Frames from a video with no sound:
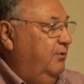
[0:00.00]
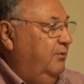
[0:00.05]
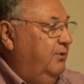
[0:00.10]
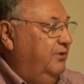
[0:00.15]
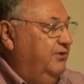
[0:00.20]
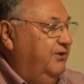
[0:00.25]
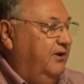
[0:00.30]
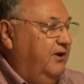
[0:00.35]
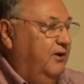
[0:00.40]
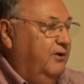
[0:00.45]

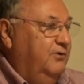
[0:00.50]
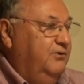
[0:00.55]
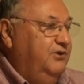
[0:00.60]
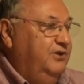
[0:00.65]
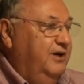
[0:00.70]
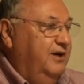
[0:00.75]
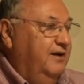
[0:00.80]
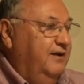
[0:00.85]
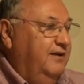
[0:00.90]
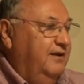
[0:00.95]
was a
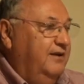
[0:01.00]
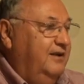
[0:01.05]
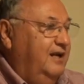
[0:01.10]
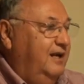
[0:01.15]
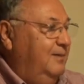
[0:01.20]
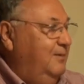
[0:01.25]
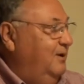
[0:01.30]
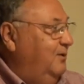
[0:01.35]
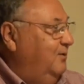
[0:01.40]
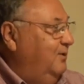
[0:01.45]
co-chair of the
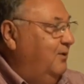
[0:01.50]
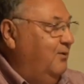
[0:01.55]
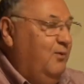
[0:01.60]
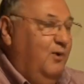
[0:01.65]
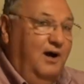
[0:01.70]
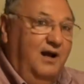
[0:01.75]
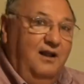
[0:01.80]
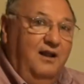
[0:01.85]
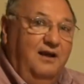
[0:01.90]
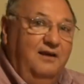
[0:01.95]
Teaming with
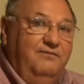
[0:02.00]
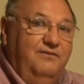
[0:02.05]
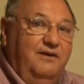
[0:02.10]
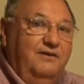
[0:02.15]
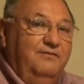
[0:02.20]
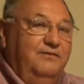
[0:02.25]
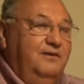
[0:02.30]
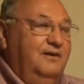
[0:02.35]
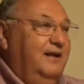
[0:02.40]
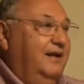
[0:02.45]
Wildlife
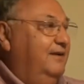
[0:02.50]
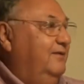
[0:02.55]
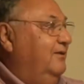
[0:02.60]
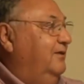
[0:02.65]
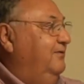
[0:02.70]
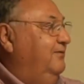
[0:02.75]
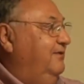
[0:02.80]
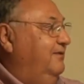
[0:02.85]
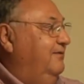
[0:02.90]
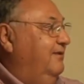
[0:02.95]
effort. I don't
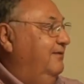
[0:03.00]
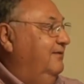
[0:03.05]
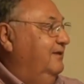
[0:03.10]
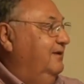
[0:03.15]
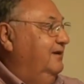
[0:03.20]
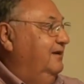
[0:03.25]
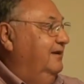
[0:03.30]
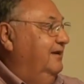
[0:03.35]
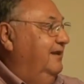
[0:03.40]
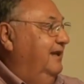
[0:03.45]
know if you've ever
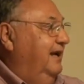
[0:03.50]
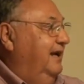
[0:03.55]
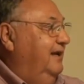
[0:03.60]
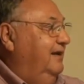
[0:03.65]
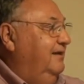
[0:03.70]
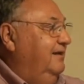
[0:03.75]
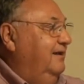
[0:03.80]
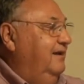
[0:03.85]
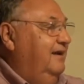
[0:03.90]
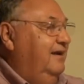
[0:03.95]
heard of
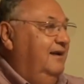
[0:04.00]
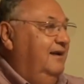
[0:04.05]
that.